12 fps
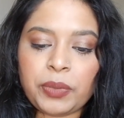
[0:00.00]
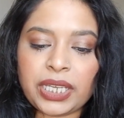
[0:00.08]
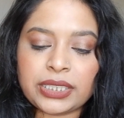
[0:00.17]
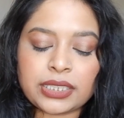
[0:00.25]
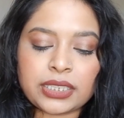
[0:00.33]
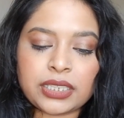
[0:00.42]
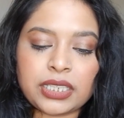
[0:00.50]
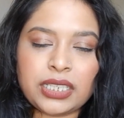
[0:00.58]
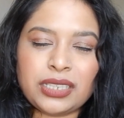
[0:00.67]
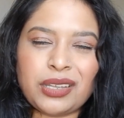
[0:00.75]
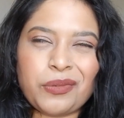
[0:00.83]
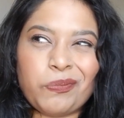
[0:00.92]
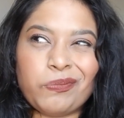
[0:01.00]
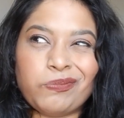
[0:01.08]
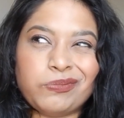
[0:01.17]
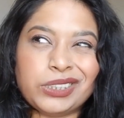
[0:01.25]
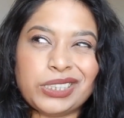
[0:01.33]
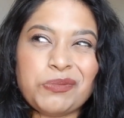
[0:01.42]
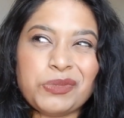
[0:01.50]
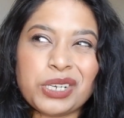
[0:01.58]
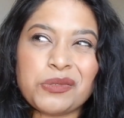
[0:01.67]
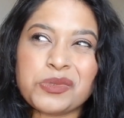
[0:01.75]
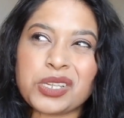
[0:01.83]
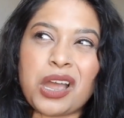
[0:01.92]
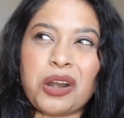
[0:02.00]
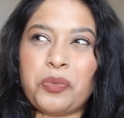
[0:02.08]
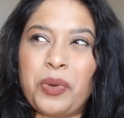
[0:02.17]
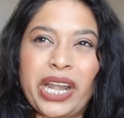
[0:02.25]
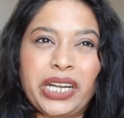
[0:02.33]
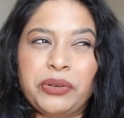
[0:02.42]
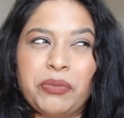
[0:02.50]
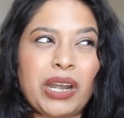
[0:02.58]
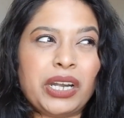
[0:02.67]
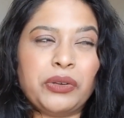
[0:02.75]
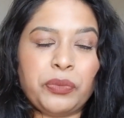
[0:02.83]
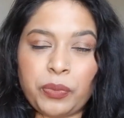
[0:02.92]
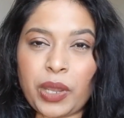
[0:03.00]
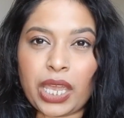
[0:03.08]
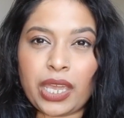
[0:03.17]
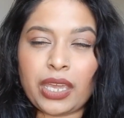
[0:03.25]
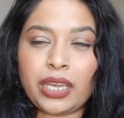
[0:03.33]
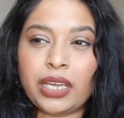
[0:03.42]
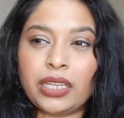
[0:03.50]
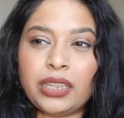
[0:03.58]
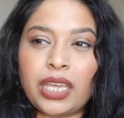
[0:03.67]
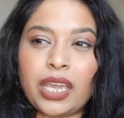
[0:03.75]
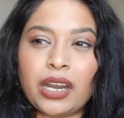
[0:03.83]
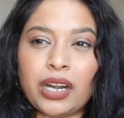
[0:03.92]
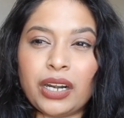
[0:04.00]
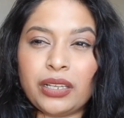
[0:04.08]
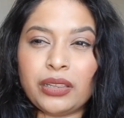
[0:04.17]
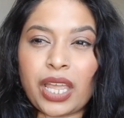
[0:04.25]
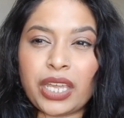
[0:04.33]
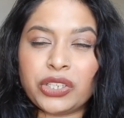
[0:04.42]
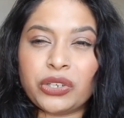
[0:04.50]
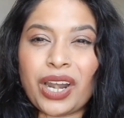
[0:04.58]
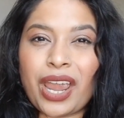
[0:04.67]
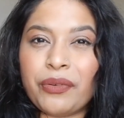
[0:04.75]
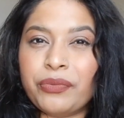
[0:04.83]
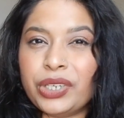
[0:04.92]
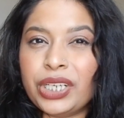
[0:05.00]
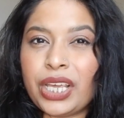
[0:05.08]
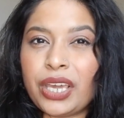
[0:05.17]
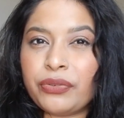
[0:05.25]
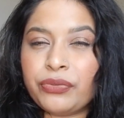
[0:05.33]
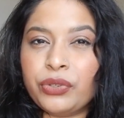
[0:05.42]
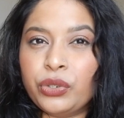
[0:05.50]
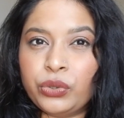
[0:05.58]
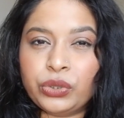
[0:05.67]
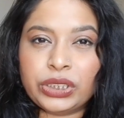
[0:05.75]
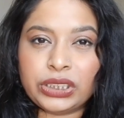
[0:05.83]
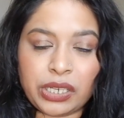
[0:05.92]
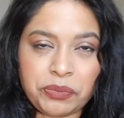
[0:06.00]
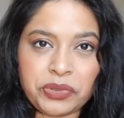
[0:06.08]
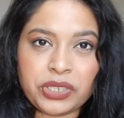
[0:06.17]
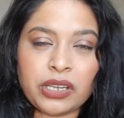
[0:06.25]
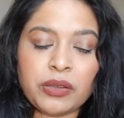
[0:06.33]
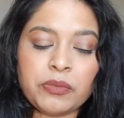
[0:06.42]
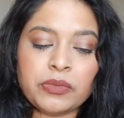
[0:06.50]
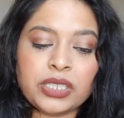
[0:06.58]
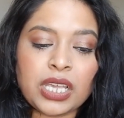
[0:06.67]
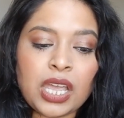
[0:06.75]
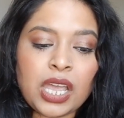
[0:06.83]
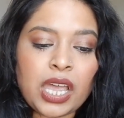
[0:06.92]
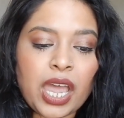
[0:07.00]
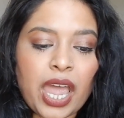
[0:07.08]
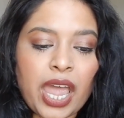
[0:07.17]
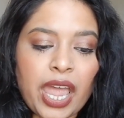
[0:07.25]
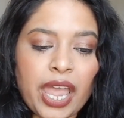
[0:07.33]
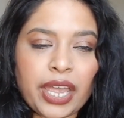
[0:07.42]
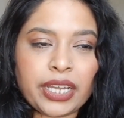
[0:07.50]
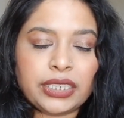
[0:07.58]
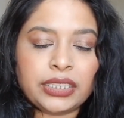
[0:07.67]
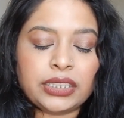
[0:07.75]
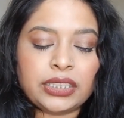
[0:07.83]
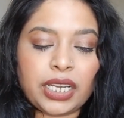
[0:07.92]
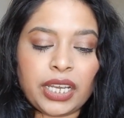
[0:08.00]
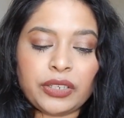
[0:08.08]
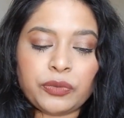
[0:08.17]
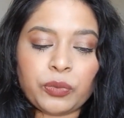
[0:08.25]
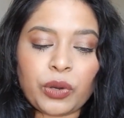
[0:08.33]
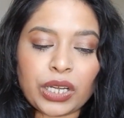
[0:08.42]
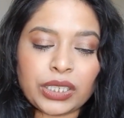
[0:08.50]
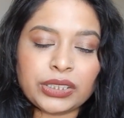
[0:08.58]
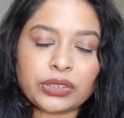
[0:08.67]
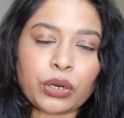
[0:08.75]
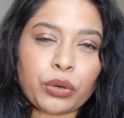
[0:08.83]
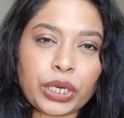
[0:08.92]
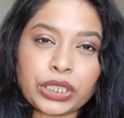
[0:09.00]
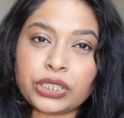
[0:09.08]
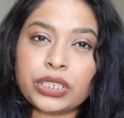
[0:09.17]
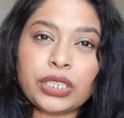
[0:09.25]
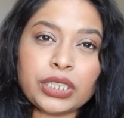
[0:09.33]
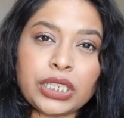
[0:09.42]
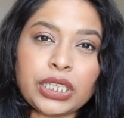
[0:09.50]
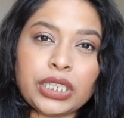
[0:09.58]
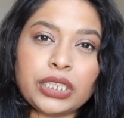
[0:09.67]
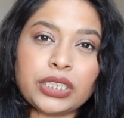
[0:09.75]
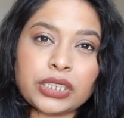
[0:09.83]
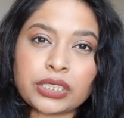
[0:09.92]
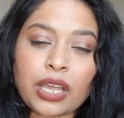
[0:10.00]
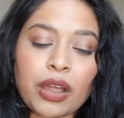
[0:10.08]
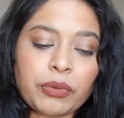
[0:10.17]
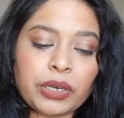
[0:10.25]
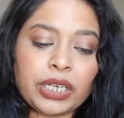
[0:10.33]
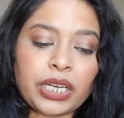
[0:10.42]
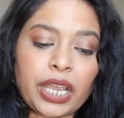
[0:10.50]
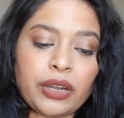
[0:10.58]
basically the symptoms are very, very vague. They are like your everyday flu symptoms. And it was originally discovered